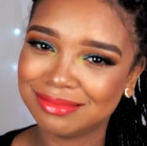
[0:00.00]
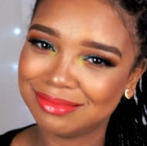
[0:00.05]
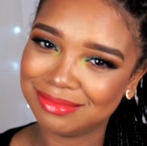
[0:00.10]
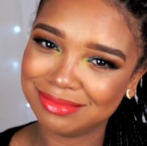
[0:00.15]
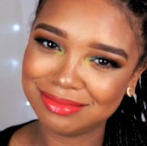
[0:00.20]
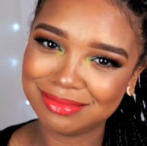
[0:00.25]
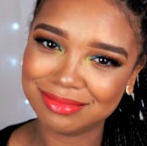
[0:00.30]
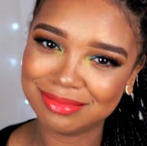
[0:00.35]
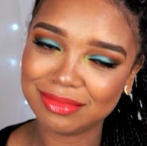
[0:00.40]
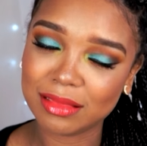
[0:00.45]

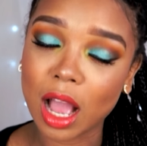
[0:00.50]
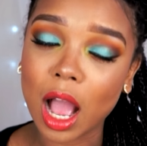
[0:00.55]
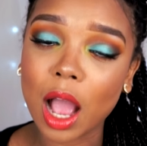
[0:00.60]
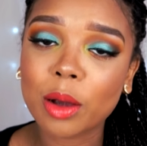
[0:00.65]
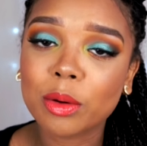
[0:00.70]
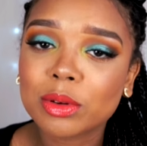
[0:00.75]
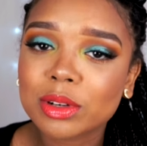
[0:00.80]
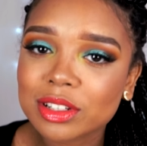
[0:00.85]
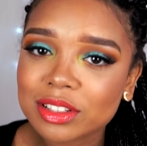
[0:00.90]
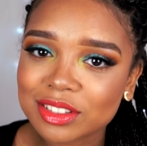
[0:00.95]

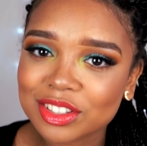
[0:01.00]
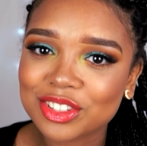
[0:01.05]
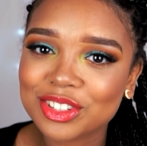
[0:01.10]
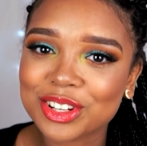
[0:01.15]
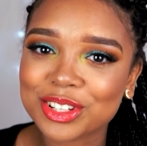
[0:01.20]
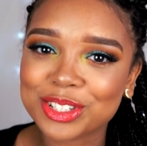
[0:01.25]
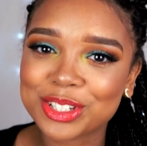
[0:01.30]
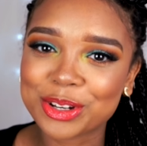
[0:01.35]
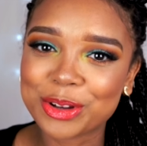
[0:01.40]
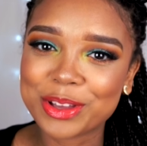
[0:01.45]
I wouldn't
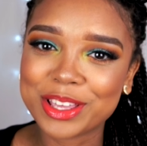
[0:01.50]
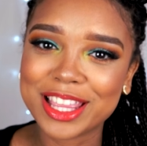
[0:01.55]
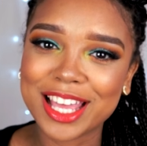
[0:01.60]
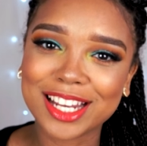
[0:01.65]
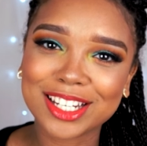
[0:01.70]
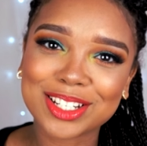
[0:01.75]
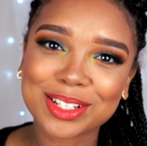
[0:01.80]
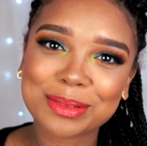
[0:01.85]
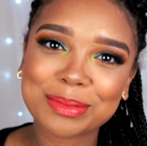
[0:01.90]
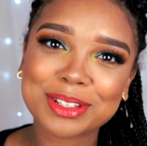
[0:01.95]
suggest doing
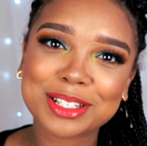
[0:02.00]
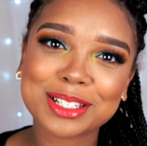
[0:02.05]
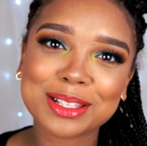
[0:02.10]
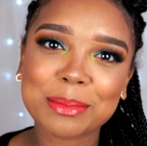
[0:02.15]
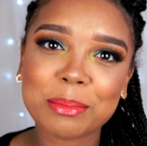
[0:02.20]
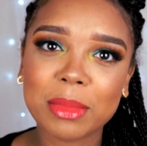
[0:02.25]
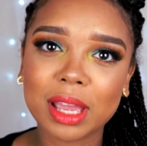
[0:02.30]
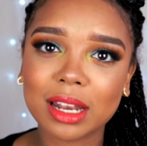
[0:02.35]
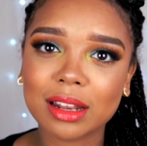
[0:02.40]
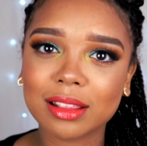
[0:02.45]
that just because
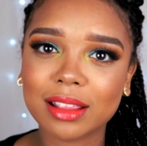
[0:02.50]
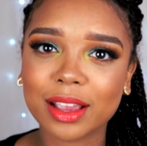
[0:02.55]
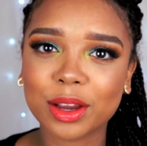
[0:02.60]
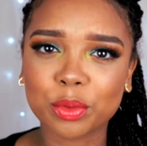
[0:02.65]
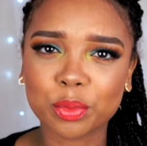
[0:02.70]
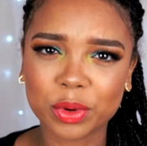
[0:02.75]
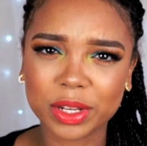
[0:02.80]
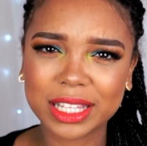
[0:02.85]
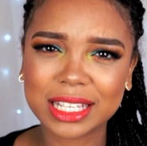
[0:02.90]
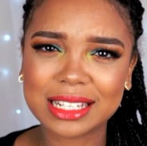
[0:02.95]
it made it
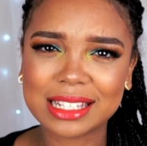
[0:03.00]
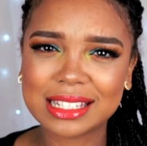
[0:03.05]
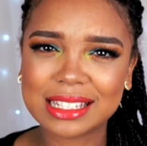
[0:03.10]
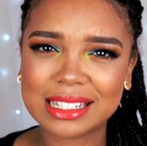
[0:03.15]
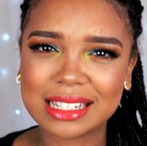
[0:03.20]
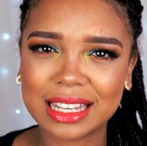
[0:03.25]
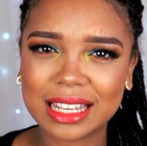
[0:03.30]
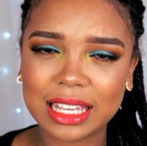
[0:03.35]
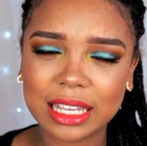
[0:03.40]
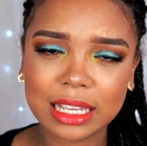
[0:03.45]
like really
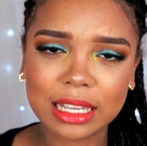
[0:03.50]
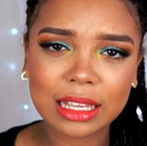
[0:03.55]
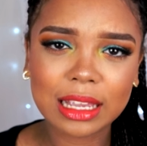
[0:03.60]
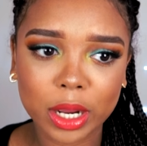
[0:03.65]
sticky.